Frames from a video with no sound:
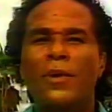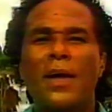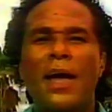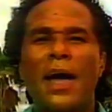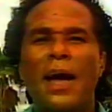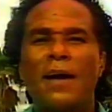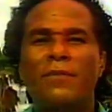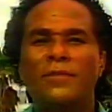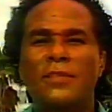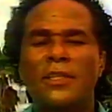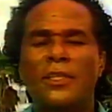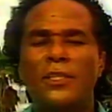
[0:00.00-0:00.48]
you
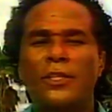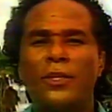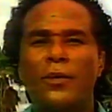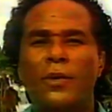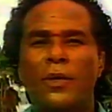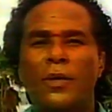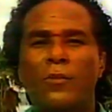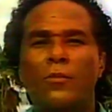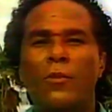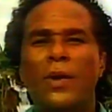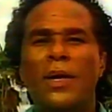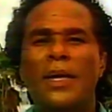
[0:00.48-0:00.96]
have to
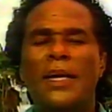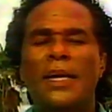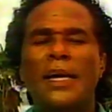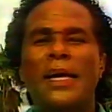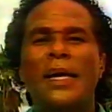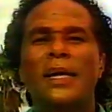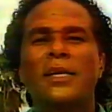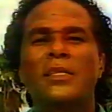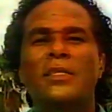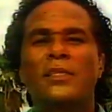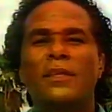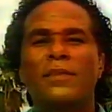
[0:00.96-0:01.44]
do it. What it
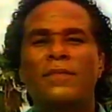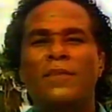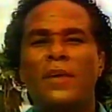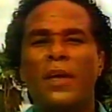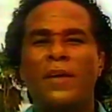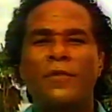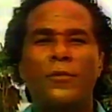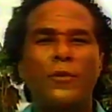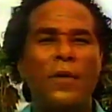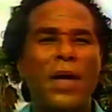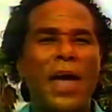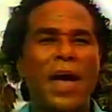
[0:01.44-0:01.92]
is, if,
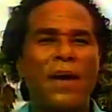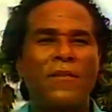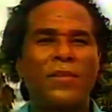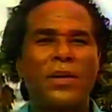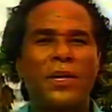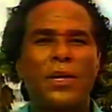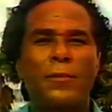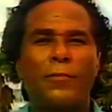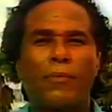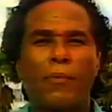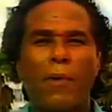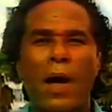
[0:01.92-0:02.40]
if you have
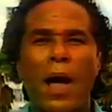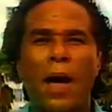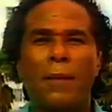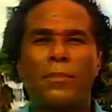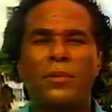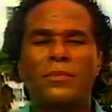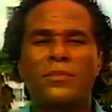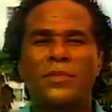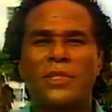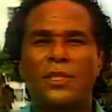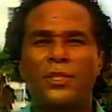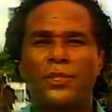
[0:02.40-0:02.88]
any
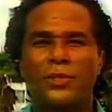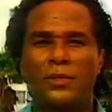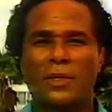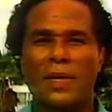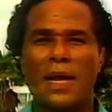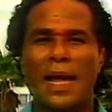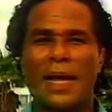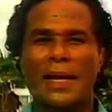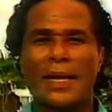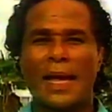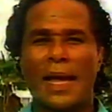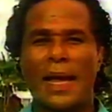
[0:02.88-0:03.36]
problems that you'd
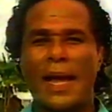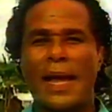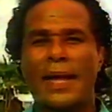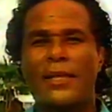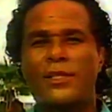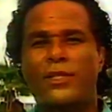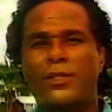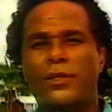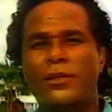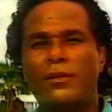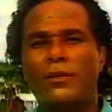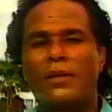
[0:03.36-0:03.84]
like
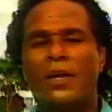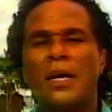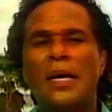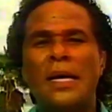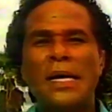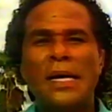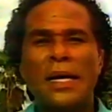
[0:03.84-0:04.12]
answered